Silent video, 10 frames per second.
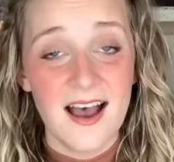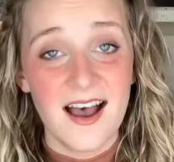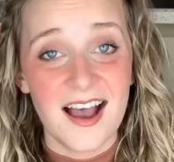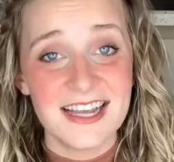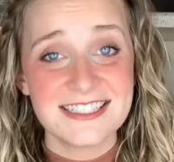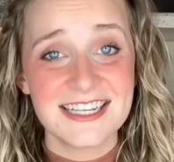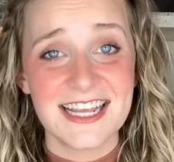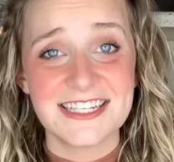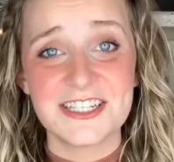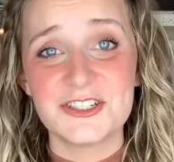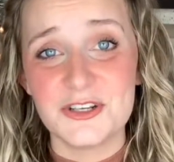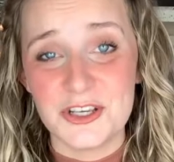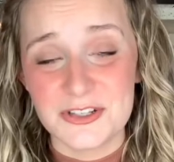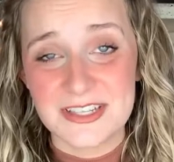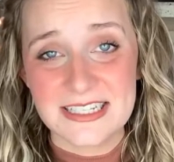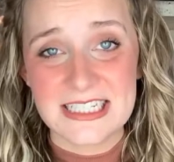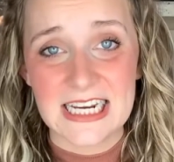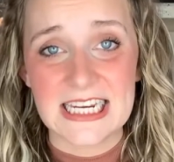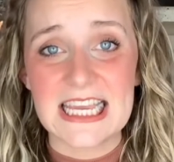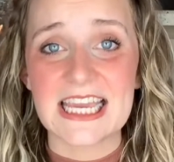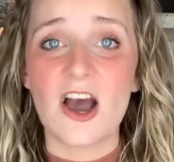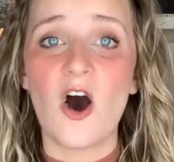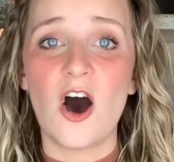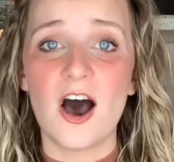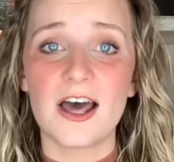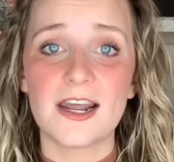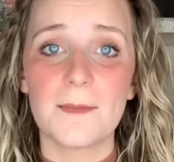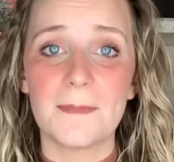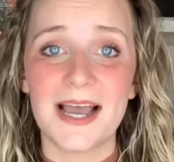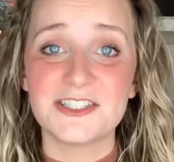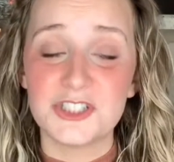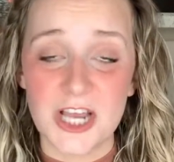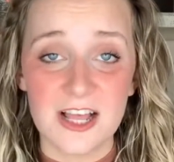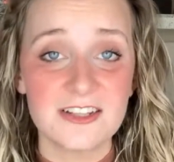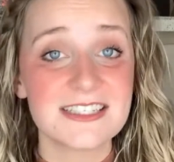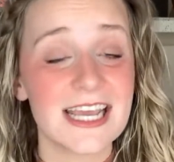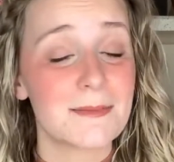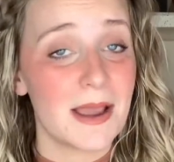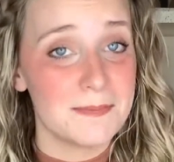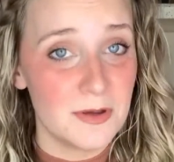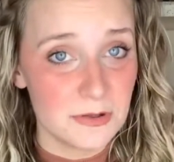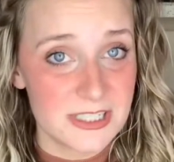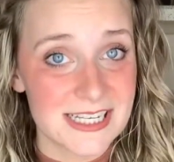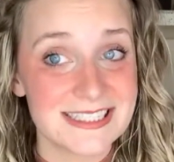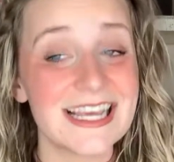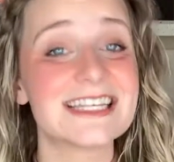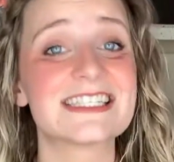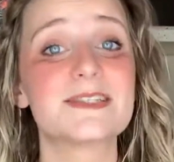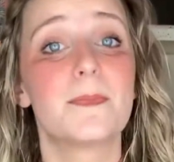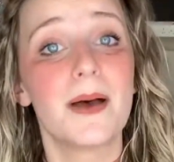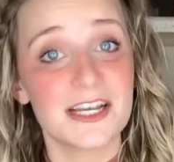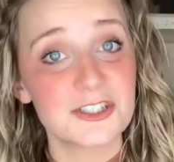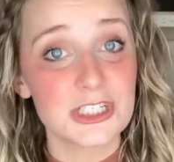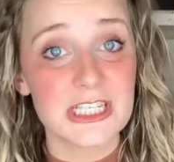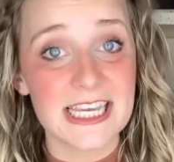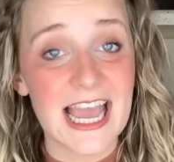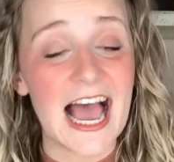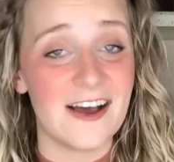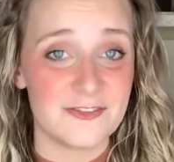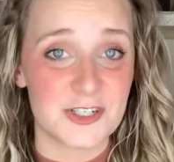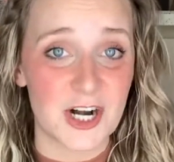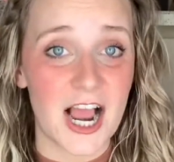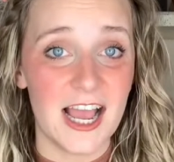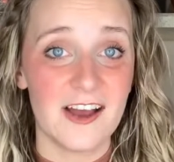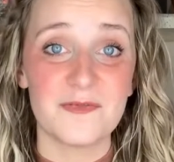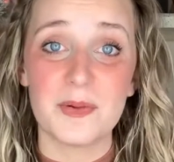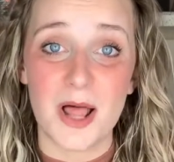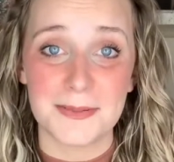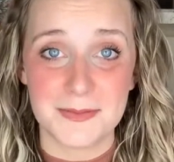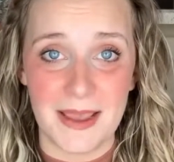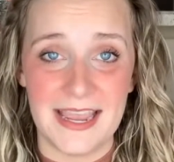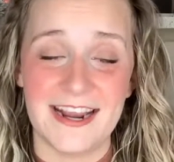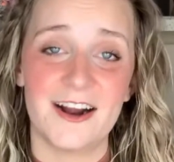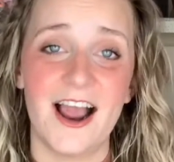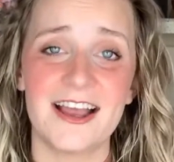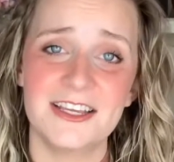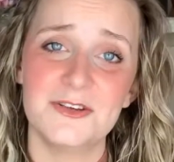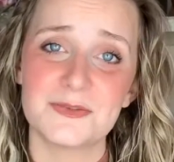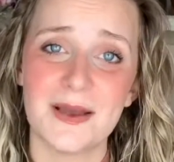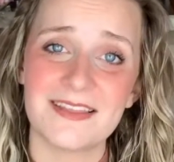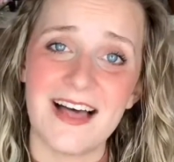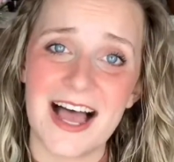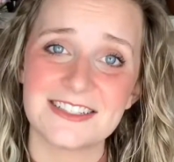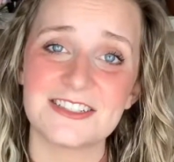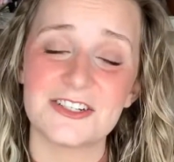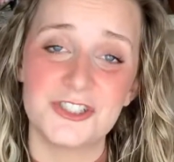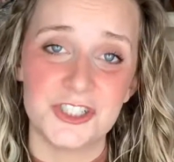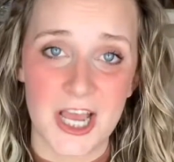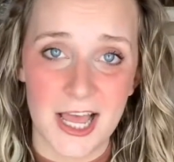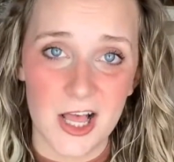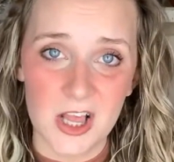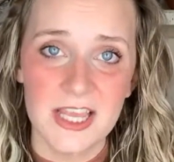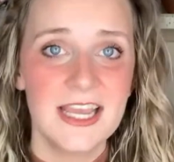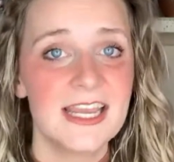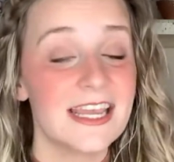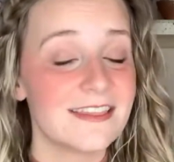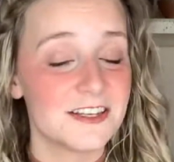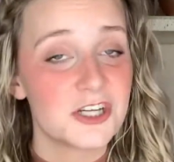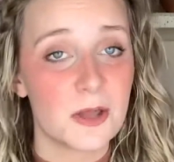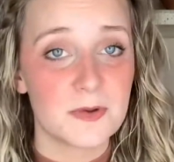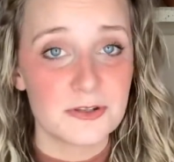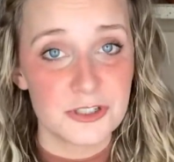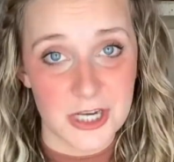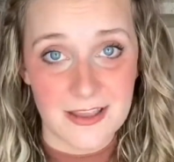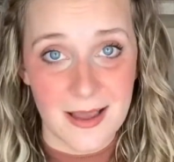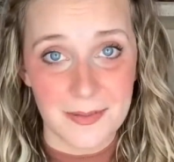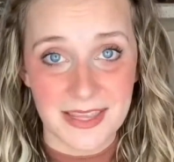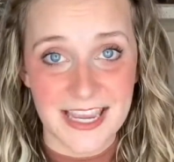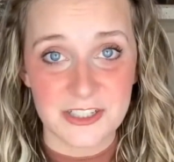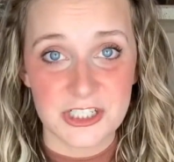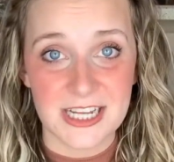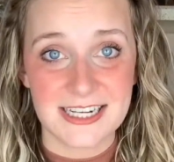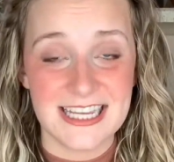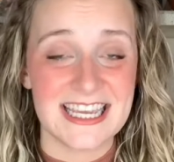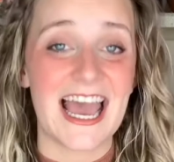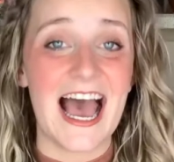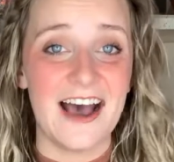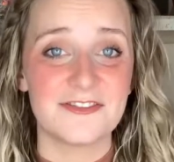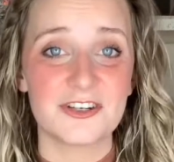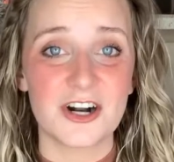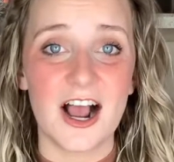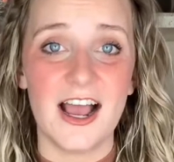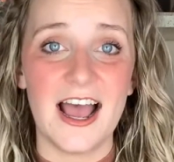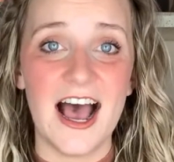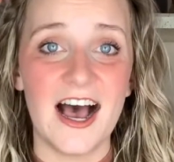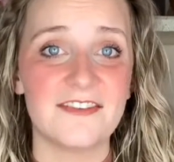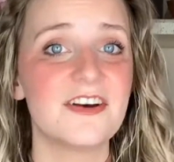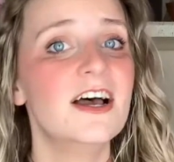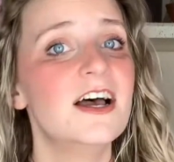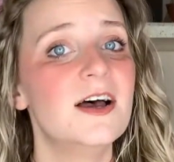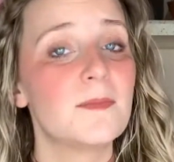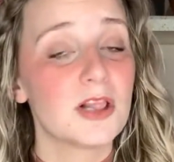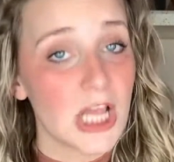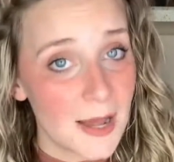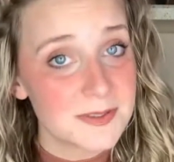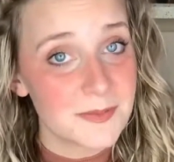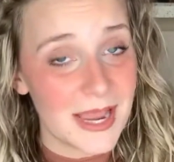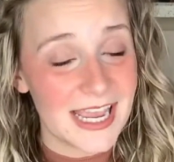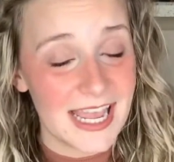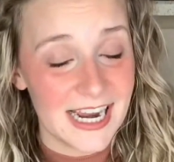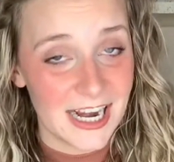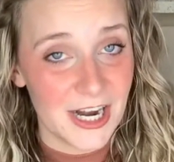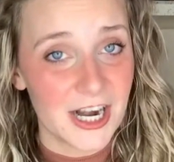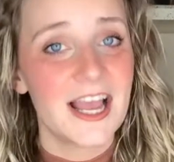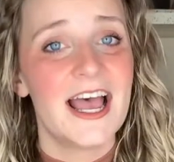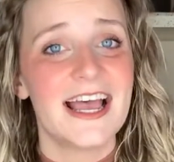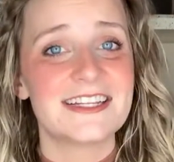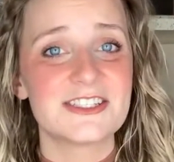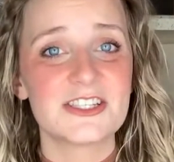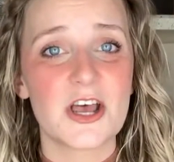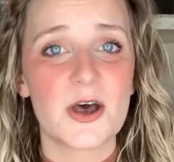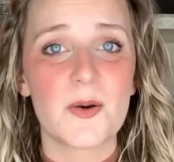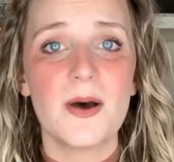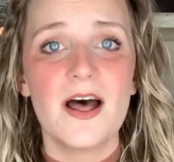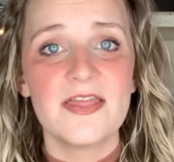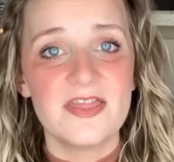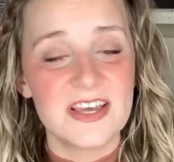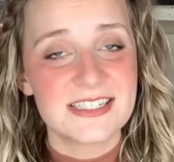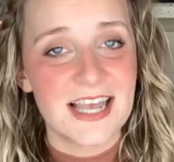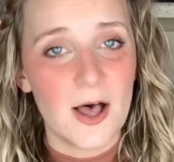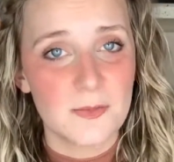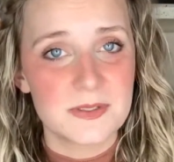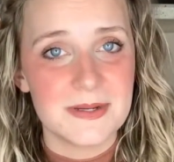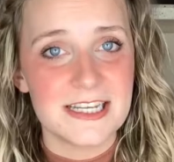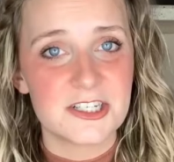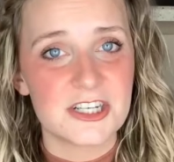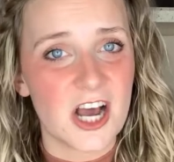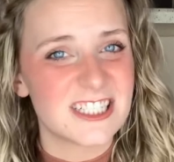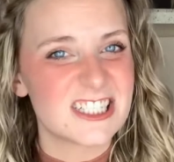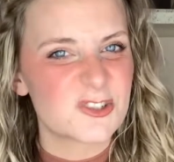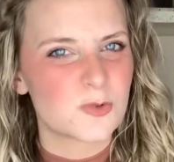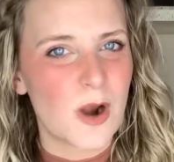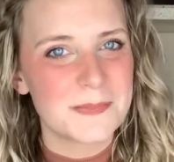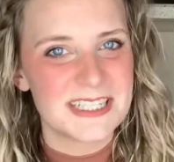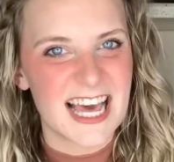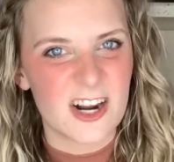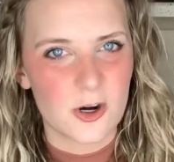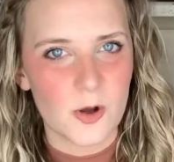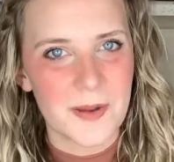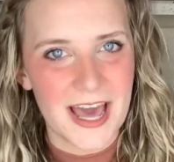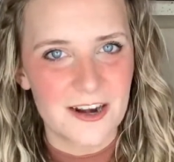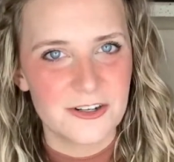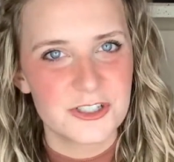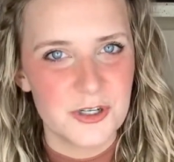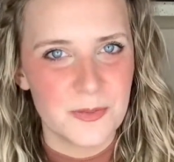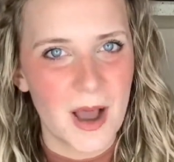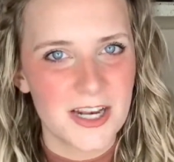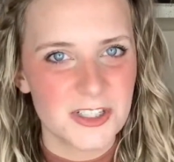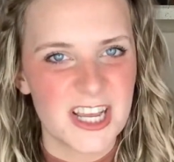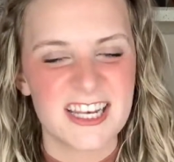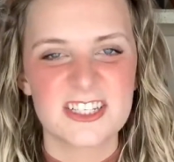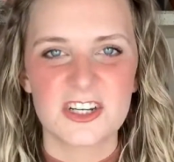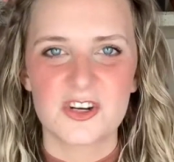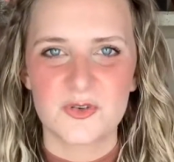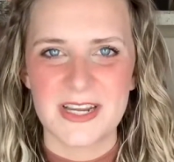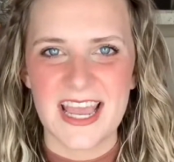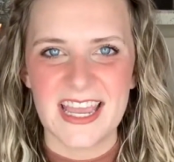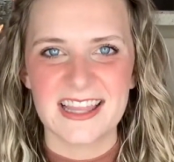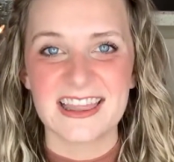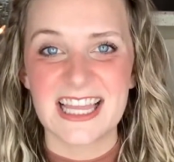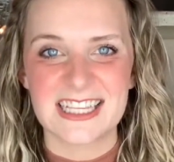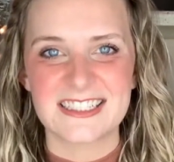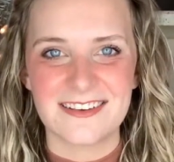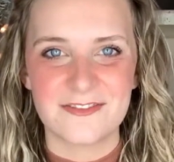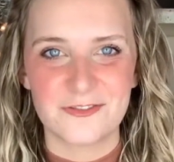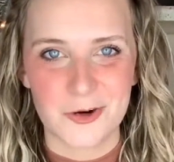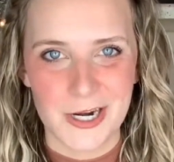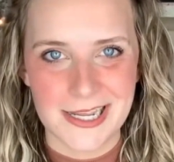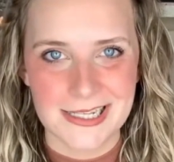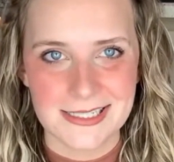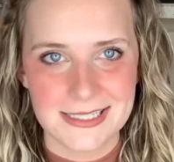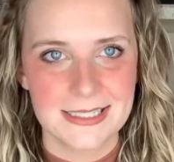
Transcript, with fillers: I tend to use this technique on my gels and my mousses, especially after I have plopped my hair. I use my last gel in the gel mousse gel application technique after I have plopped my hair, and so this helps me to not disrupt that curl pattern too much and to create less frizz.